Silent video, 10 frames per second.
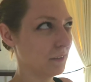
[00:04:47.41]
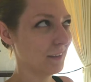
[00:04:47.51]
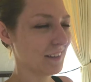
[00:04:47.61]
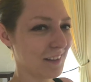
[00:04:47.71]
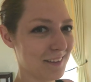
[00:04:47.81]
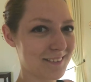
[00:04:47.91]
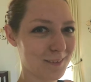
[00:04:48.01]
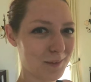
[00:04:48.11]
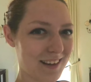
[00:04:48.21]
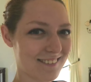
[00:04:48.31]
I don't know,
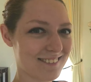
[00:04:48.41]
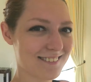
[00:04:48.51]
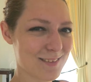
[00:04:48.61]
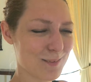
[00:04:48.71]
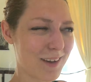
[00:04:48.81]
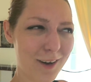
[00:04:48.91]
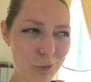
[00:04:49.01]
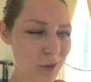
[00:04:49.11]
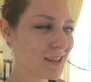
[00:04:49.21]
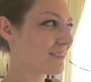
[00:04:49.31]
2 weeks,
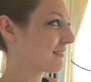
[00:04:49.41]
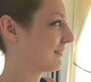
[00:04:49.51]
2.5 weeks.